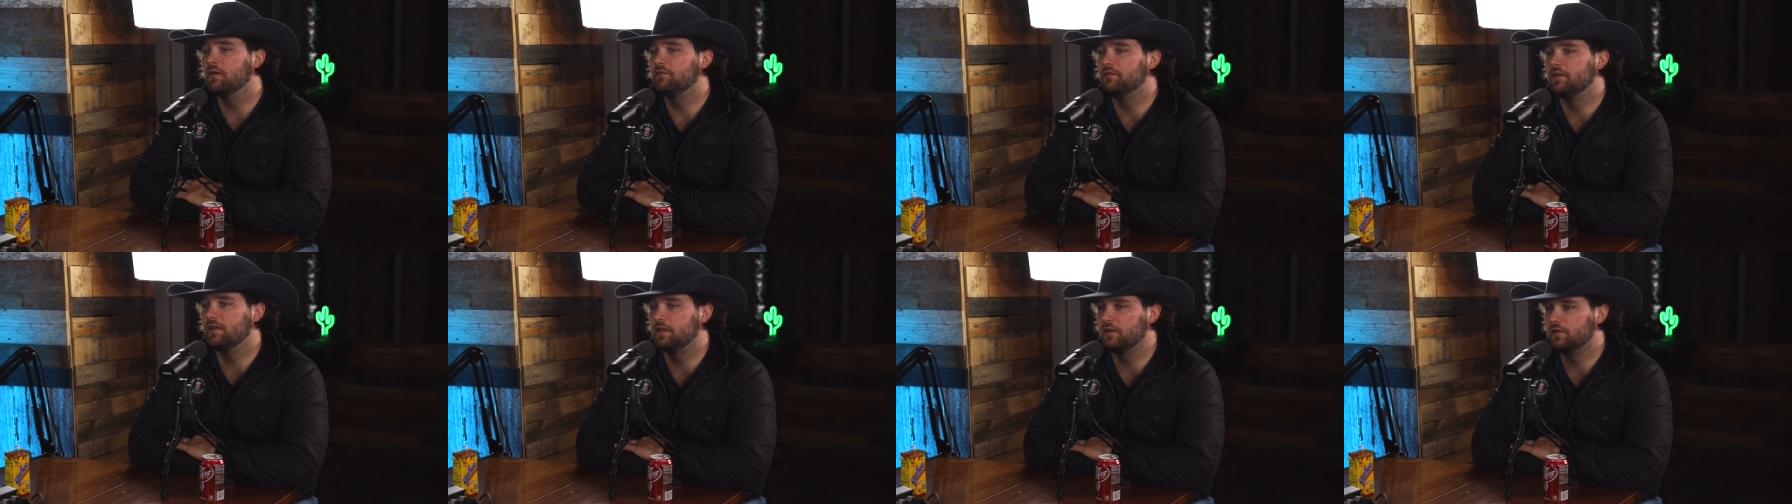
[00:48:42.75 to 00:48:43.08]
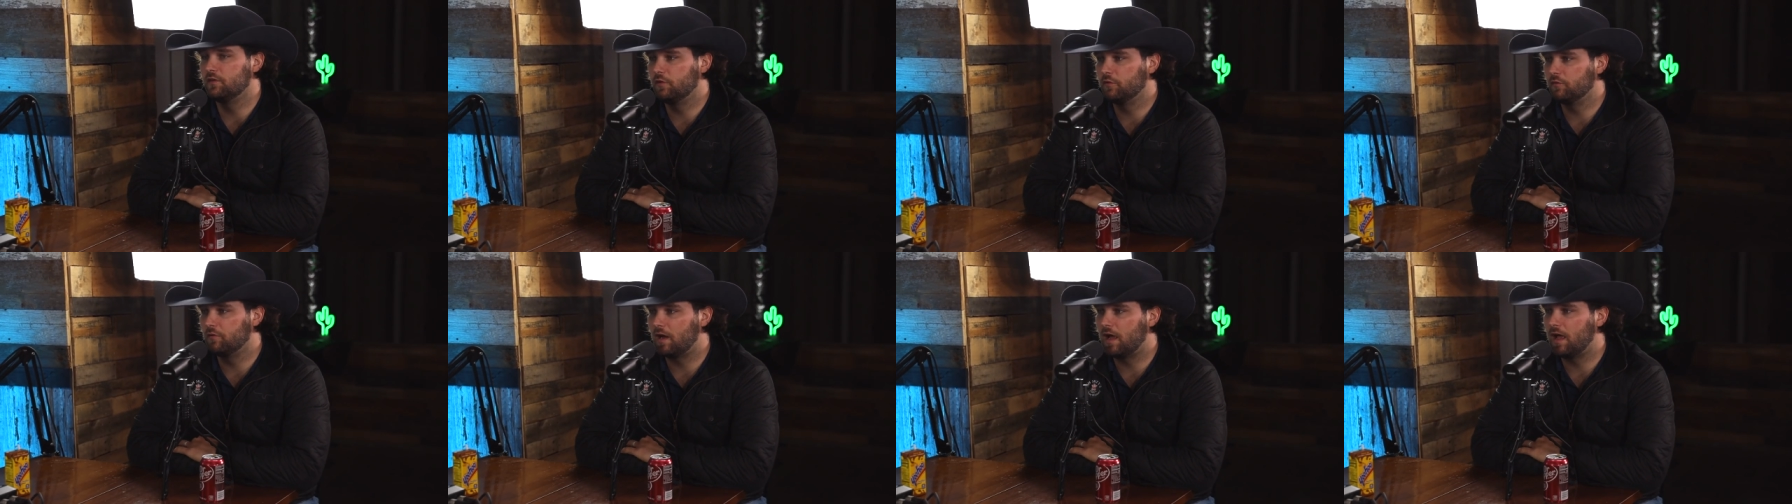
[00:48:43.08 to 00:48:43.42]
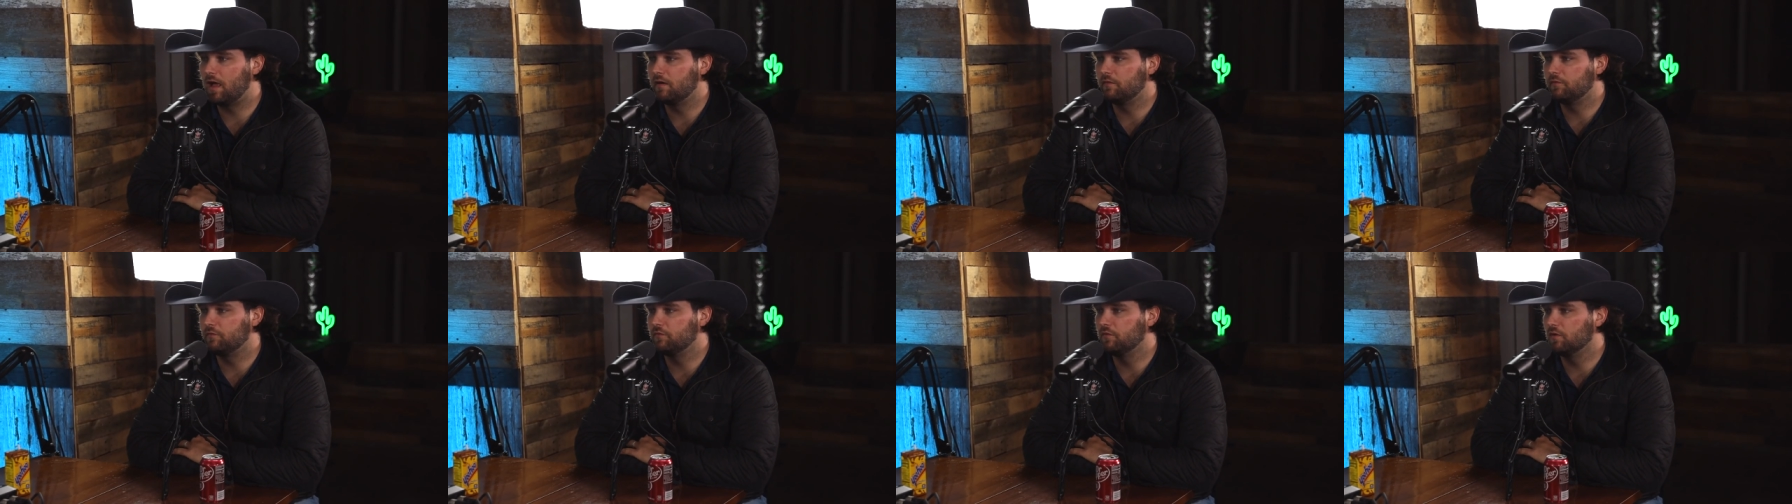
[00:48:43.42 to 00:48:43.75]
of it
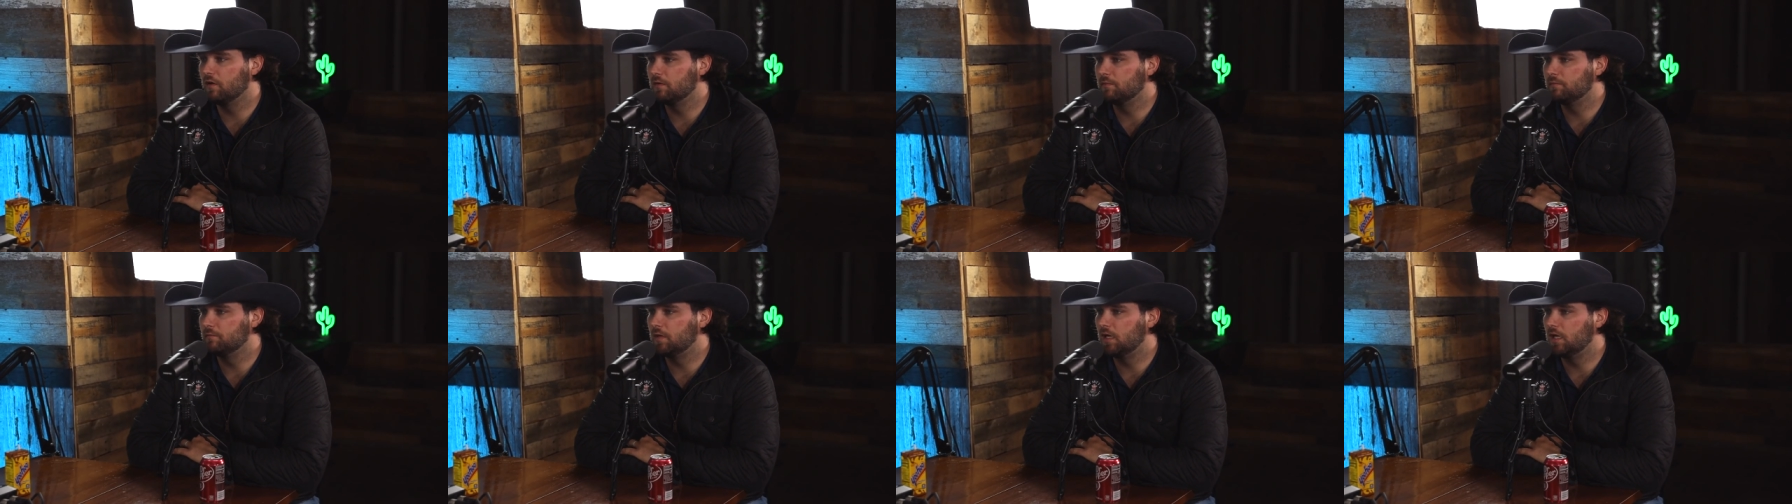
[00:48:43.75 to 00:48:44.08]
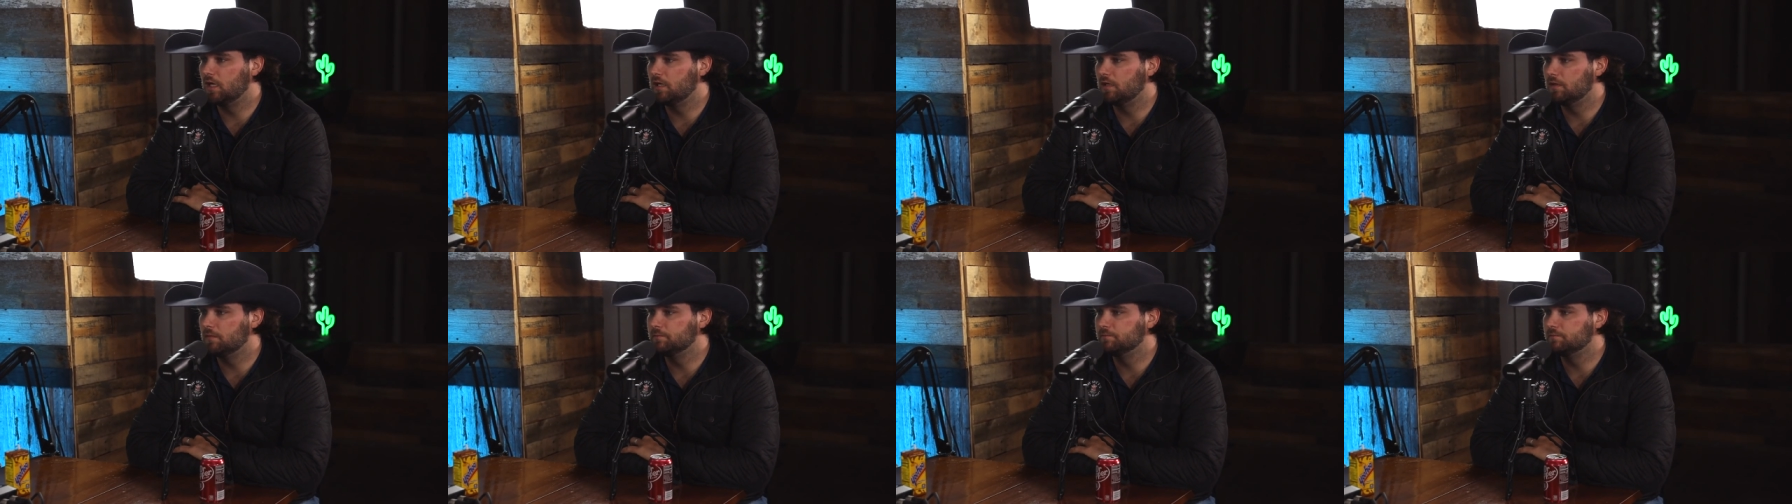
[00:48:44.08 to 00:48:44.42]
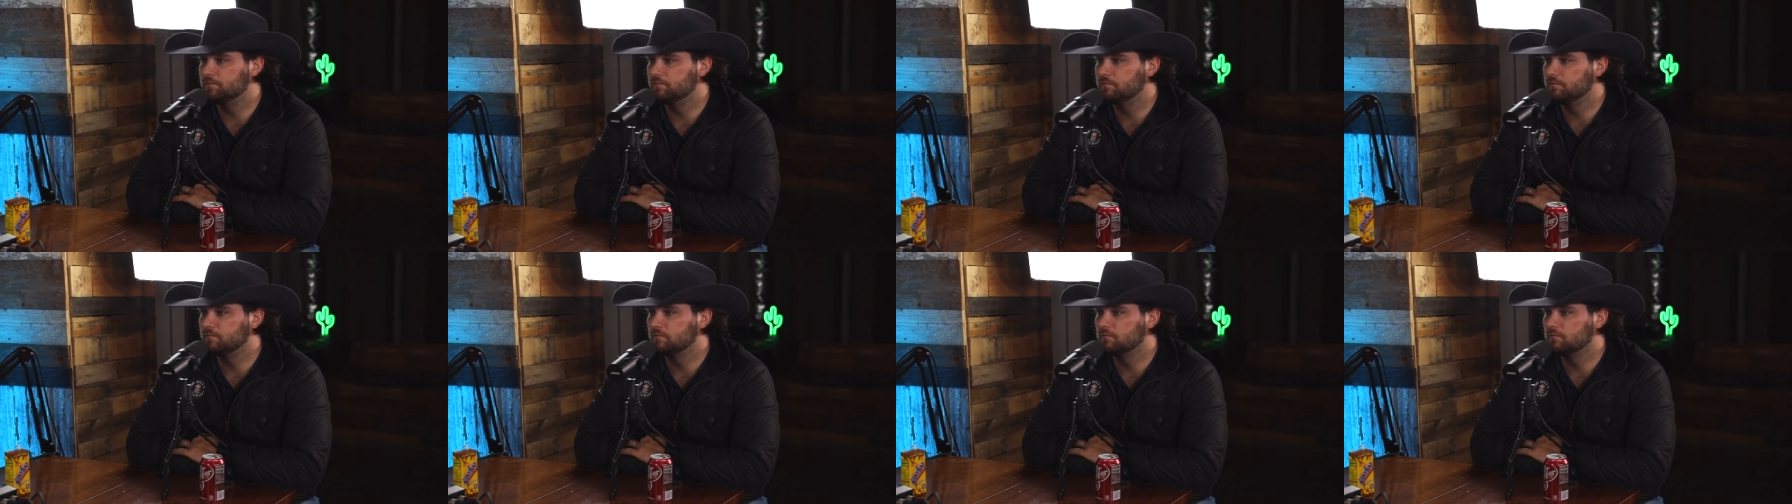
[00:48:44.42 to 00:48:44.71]
derived from. Um,